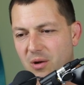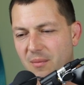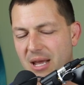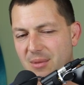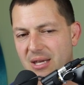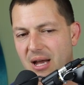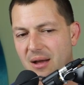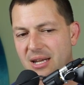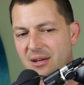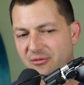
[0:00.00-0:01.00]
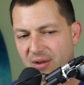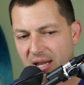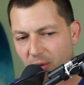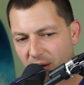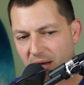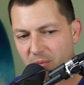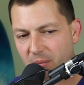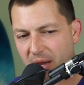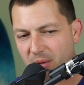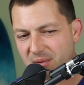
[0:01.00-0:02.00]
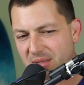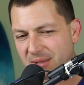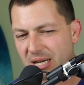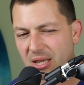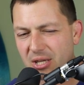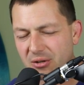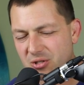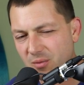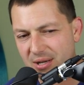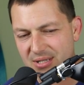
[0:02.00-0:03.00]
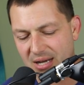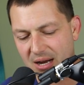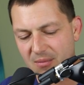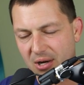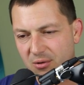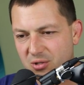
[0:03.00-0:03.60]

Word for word: well, maybe yeah, I need to follow up, but maybe I'm spending a little too much time there,